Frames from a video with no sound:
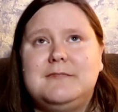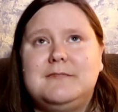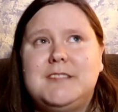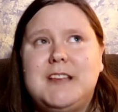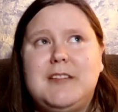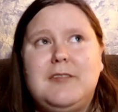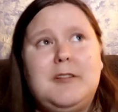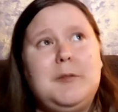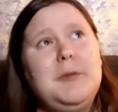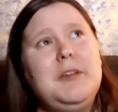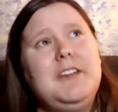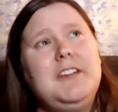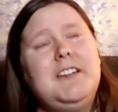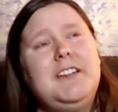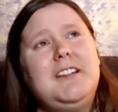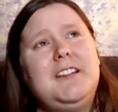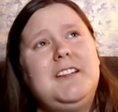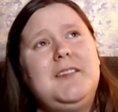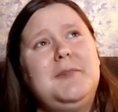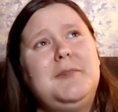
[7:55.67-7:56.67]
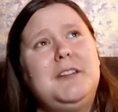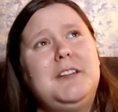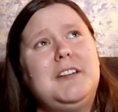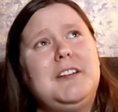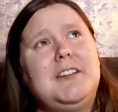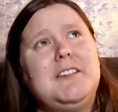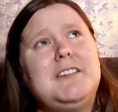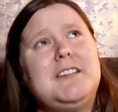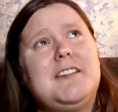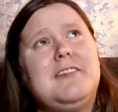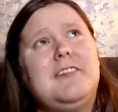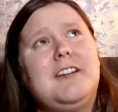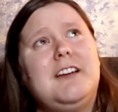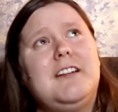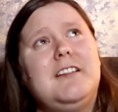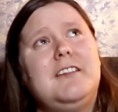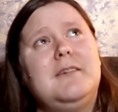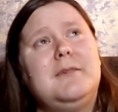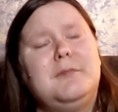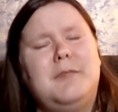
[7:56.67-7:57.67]
Sci-fi military? Military sci-fi.
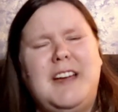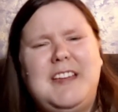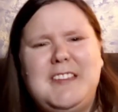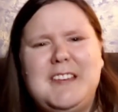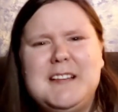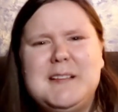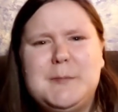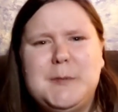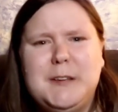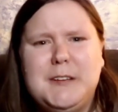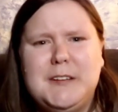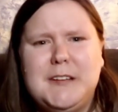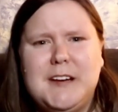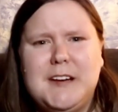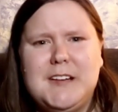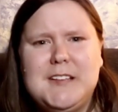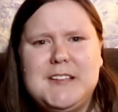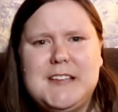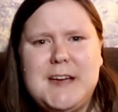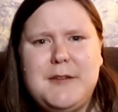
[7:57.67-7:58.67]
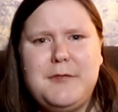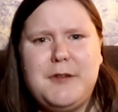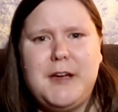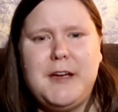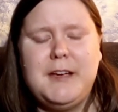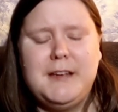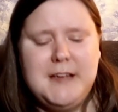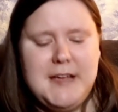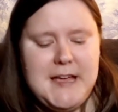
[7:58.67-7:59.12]
I think it's military sci-fi.